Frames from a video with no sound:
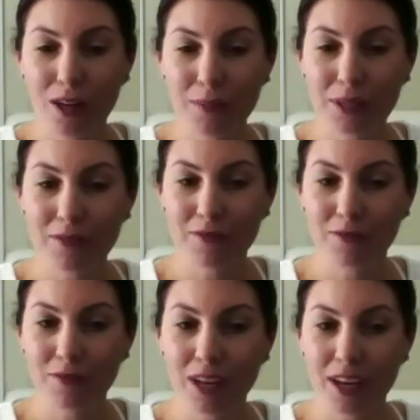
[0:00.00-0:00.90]
mean,
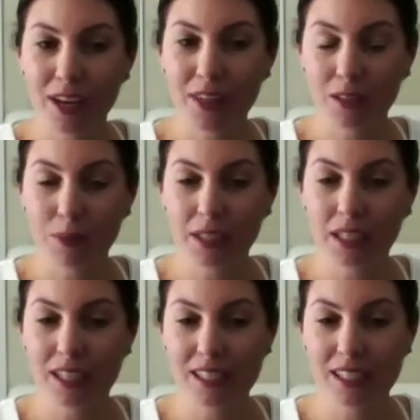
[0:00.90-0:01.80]
I think
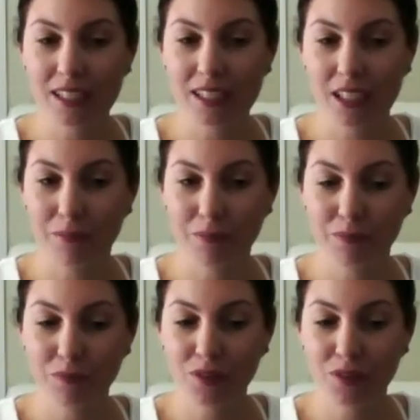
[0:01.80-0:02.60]
because I